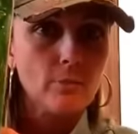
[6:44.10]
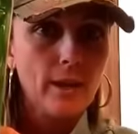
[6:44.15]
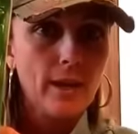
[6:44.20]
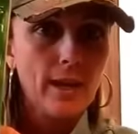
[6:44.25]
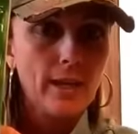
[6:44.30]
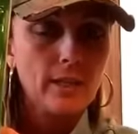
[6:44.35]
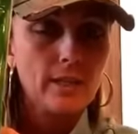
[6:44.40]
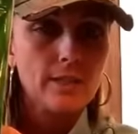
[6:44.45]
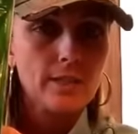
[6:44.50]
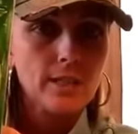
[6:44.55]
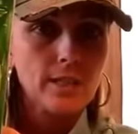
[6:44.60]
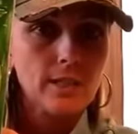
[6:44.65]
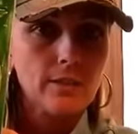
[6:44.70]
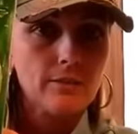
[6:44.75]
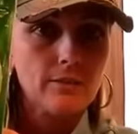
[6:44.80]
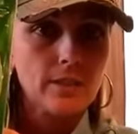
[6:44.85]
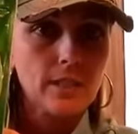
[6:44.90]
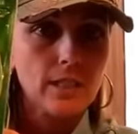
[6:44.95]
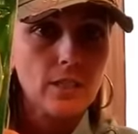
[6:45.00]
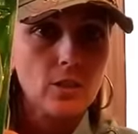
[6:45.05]
packs of
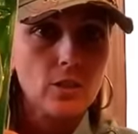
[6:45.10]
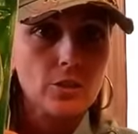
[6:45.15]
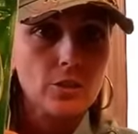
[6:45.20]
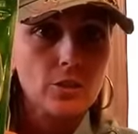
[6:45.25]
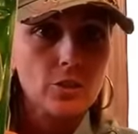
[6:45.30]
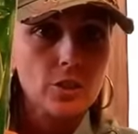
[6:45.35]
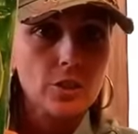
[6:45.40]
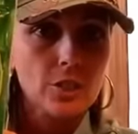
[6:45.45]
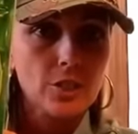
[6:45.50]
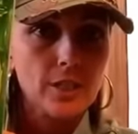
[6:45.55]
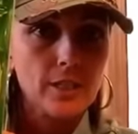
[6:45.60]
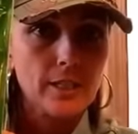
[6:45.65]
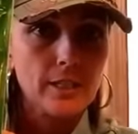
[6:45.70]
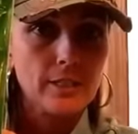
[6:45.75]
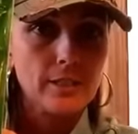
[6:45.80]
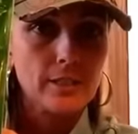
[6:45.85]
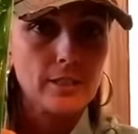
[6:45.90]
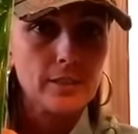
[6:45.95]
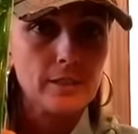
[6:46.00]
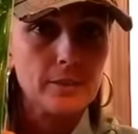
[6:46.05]
the Ultra
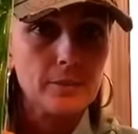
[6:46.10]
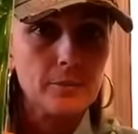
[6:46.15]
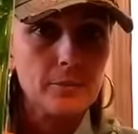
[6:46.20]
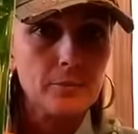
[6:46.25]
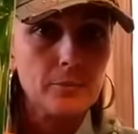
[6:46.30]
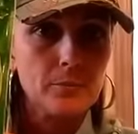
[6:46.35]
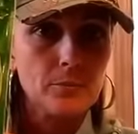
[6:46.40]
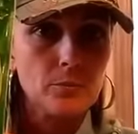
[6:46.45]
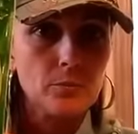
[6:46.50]
Shine um,